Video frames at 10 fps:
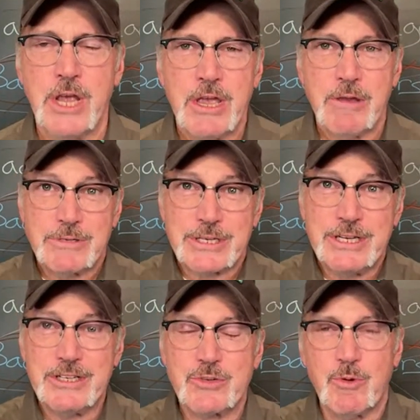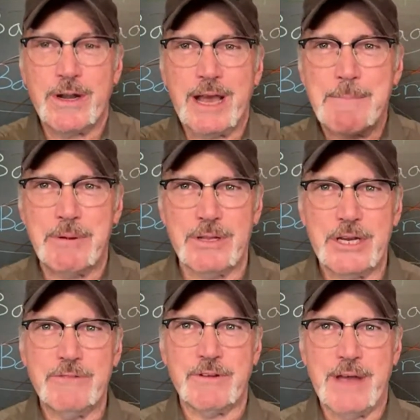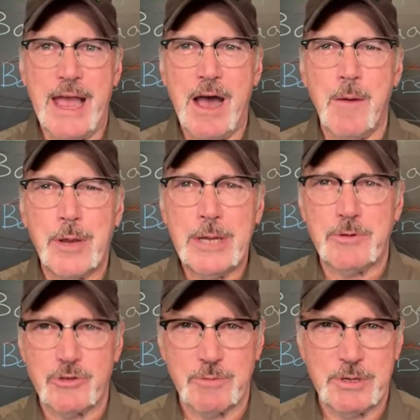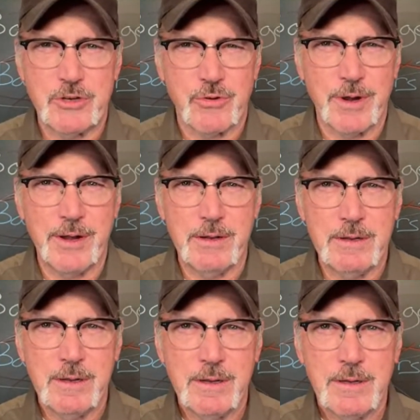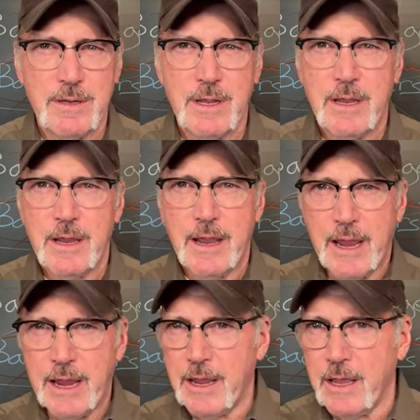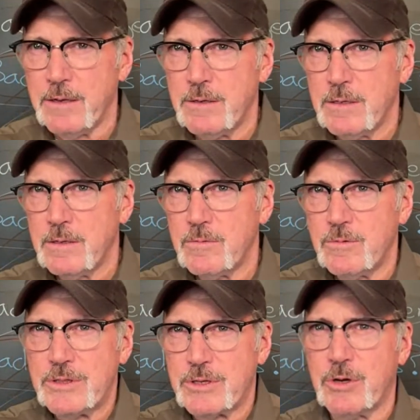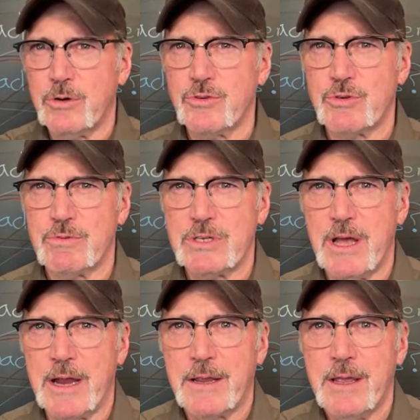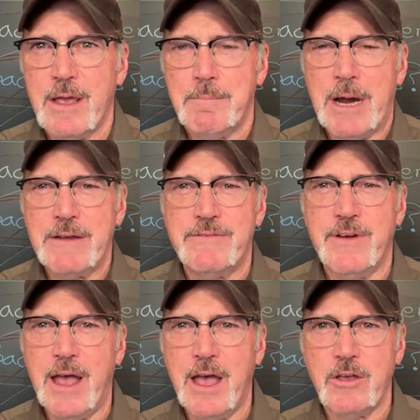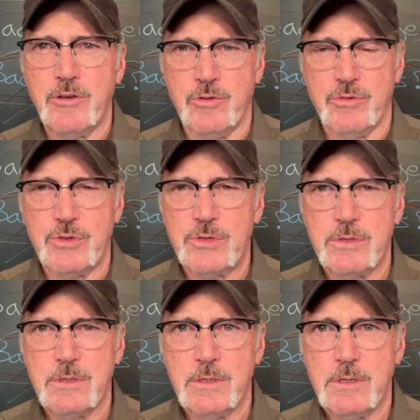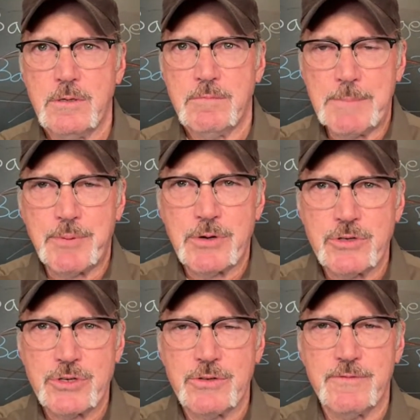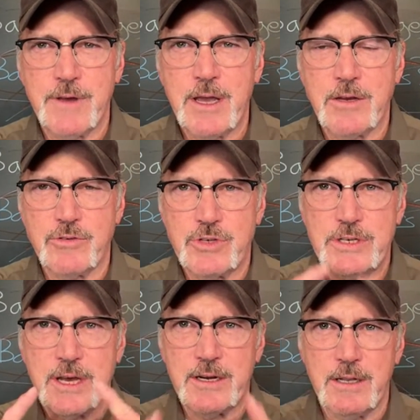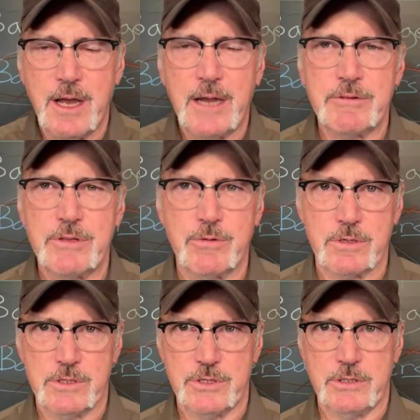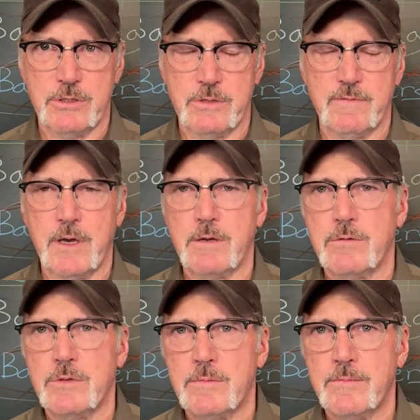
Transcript: It was against what I believed of how people should be treated and what the culture was like. My values, my personal values did not align with the organization's values.